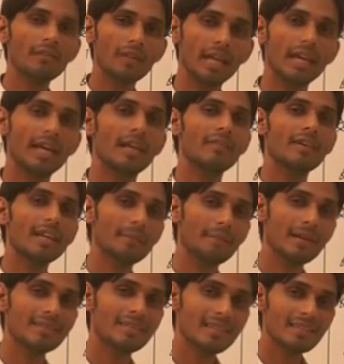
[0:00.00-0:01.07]
wherever
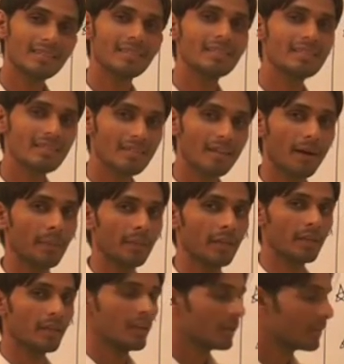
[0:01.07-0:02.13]
emergency is
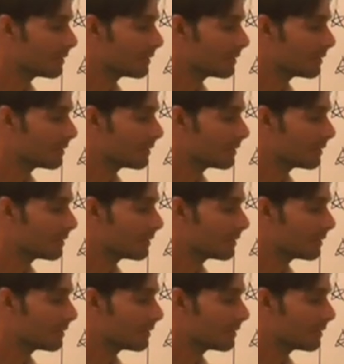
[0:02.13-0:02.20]
coming,